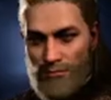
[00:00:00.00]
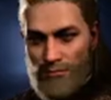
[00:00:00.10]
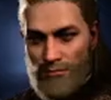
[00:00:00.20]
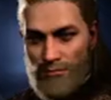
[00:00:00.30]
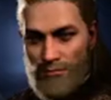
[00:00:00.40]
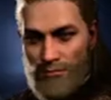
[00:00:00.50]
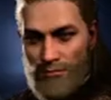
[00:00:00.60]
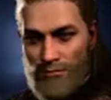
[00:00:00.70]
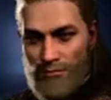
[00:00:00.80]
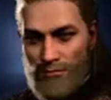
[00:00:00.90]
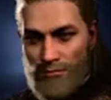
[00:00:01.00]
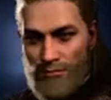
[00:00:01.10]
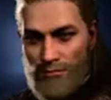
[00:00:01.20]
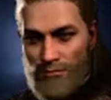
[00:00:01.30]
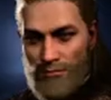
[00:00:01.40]

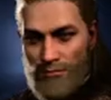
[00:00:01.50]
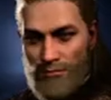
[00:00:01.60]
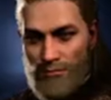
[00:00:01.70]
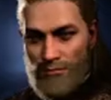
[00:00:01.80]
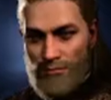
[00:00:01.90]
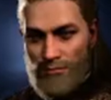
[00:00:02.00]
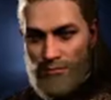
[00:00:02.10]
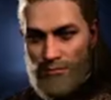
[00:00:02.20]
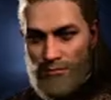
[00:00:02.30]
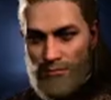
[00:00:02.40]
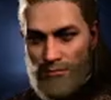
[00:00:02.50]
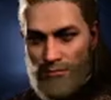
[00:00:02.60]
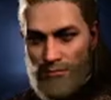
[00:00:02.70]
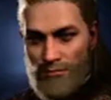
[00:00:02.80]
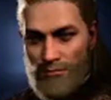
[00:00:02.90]

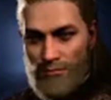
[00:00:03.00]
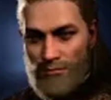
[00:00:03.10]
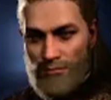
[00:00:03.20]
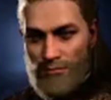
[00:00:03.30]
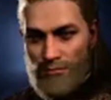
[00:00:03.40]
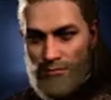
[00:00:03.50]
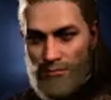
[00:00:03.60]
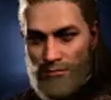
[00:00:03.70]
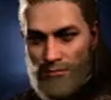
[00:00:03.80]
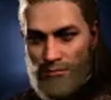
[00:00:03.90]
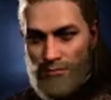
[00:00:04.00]
This person isn't speaking.